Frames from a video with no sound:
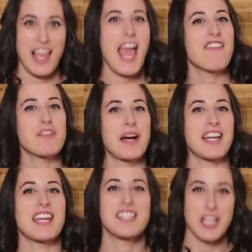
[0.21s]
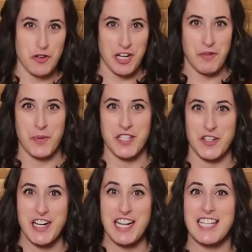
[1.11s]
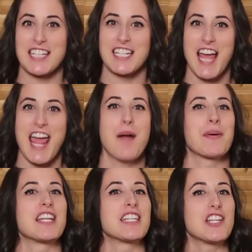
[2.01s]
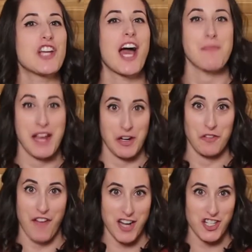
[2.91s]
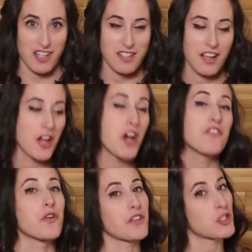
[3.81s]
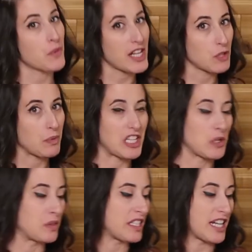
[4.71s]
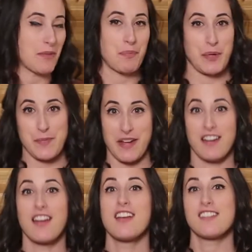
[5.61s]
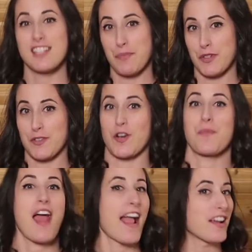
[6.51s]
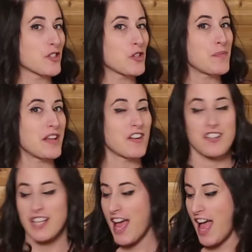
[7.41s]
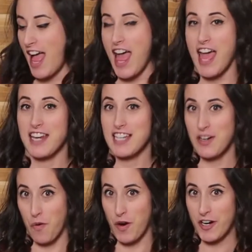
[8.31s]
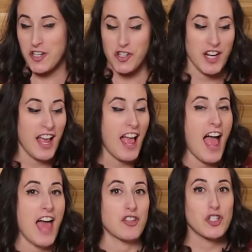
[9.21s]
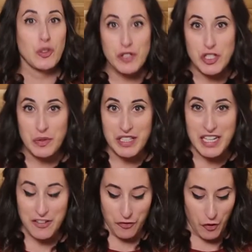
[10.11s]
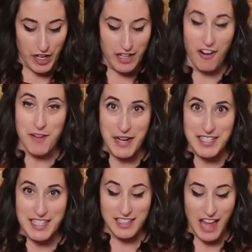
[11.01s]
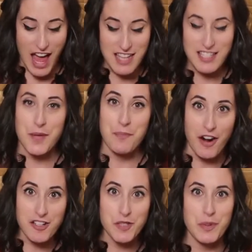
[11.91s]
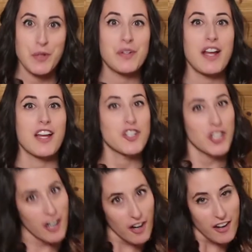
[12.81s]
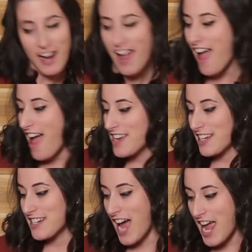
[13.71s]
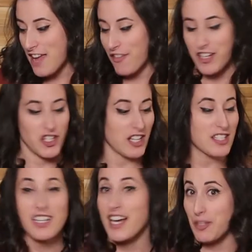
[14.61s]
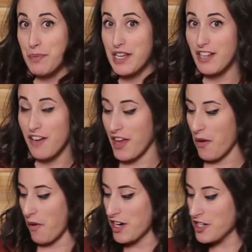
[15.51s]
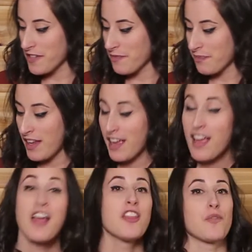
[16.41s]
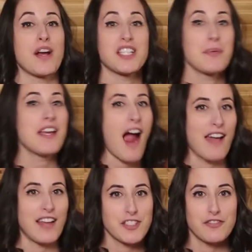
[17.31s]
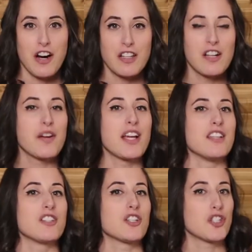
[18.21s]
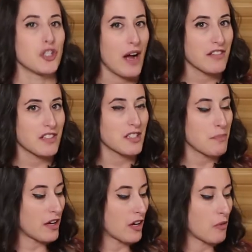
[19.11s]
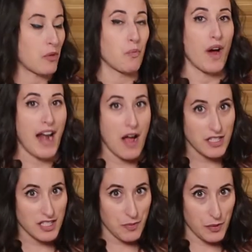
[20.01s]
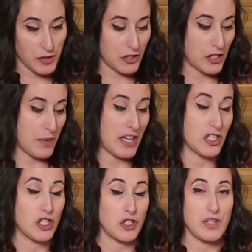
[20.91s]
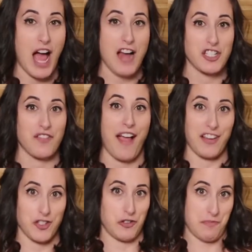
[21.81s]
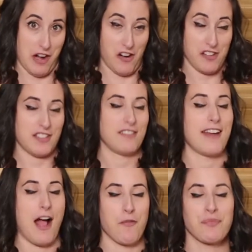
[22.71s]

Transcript: Hey everybody, it's Catrina with Windsor Eats, and today I'm going to teach you how to make an old-fashioned. For this recipe, you will need bourbon, simple syrup, Angostura bitters, and an orange. And the tools you will need for it are a mixing glass, a bar spoon, a jigger, and a knife just to cut the peel off that orange. The recipe I like to follow is 2 ounces of bitter with 1 ounce of simple syrup and 2 dashes of Angostura bitters. Now,